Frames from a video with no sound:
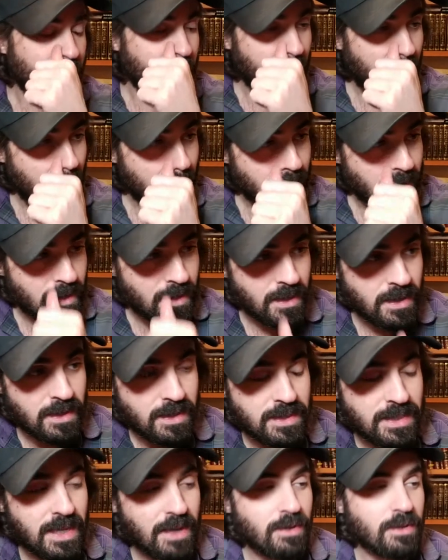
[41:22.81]
that the
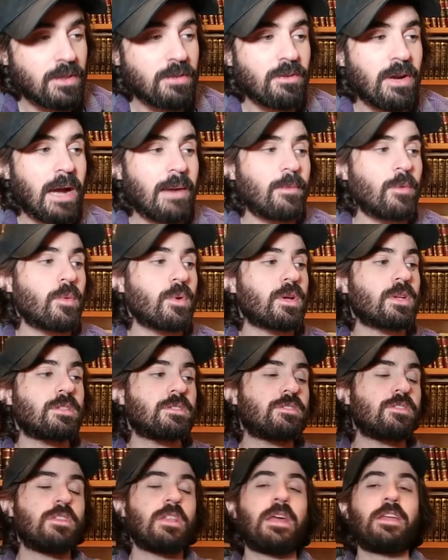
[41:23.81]
Gezer Rabbah were
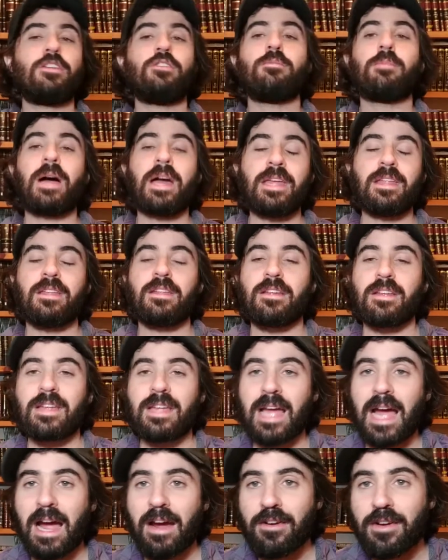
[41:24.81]
concerned that you
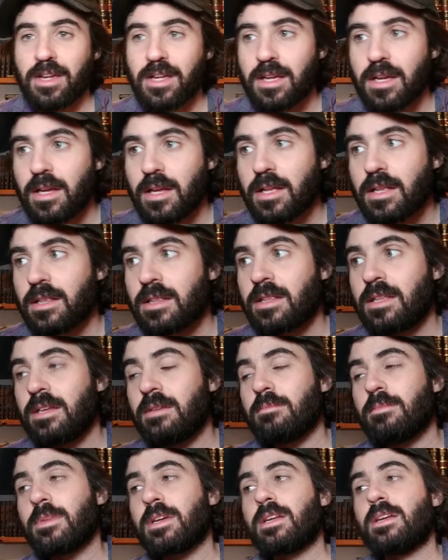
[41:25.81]
might carry
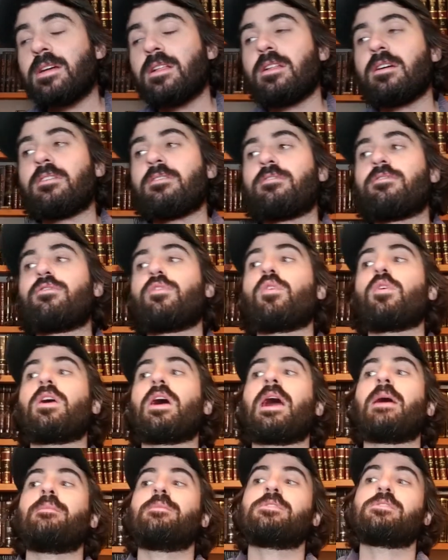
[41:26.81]
the Megillah for
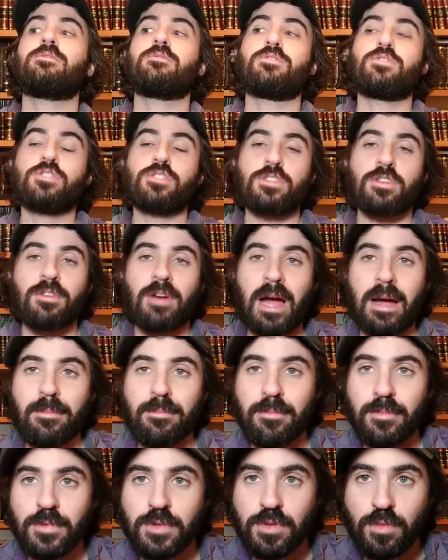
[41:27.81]
Amos and rishus
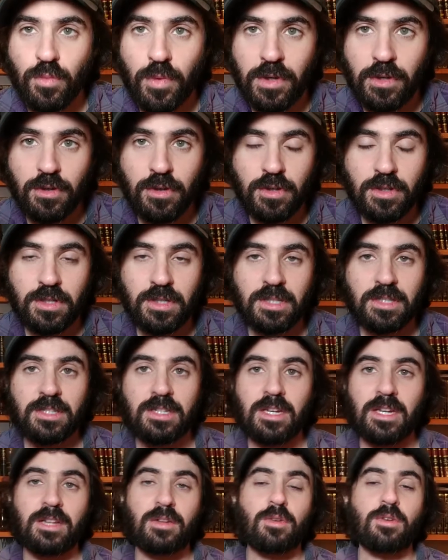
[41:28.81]
harabim when you're
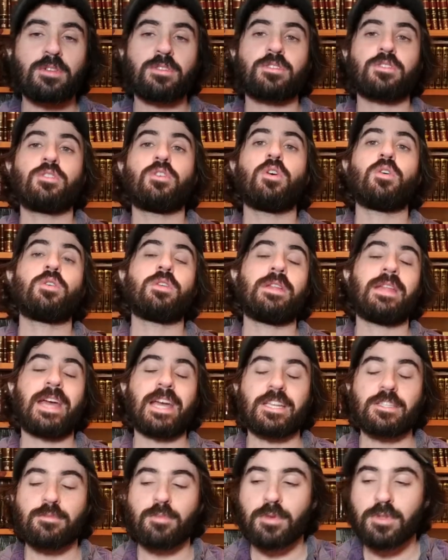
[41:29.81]
to, in order to go to an
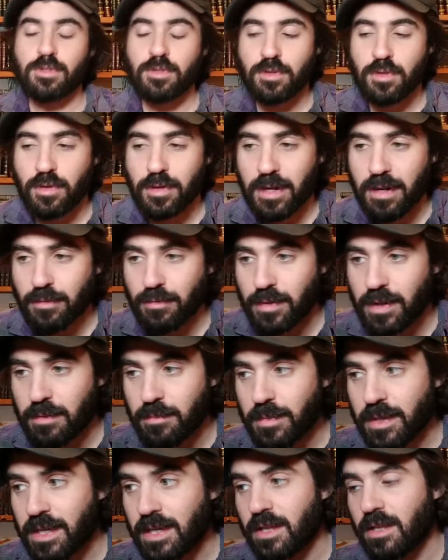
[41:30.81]
expert to learn how to
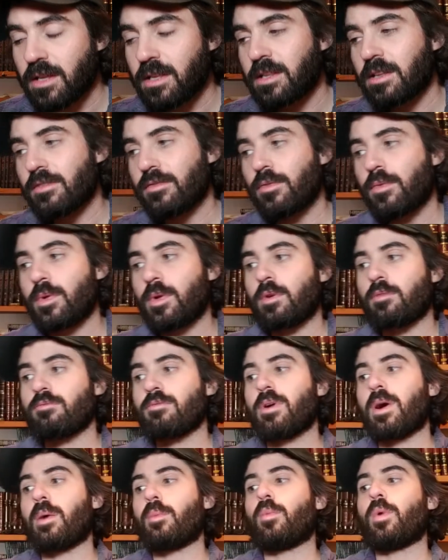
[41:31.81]
read Megillah, and if we don't
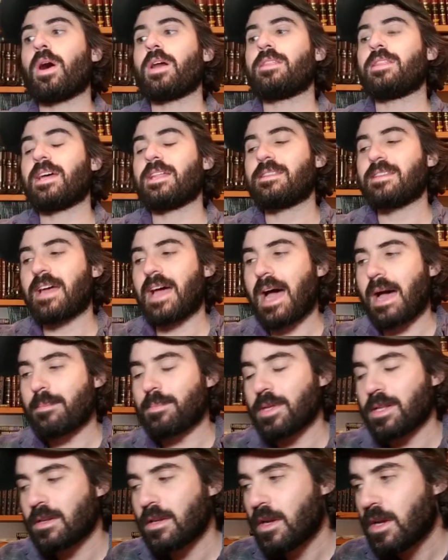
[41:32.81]
want that to
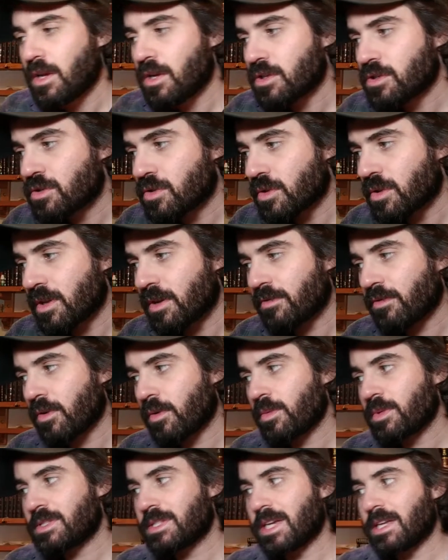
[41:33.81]
happen. So
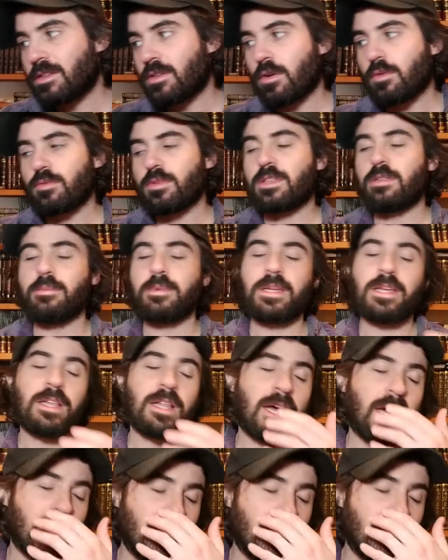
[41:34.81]
therefore we say don't read the Megillah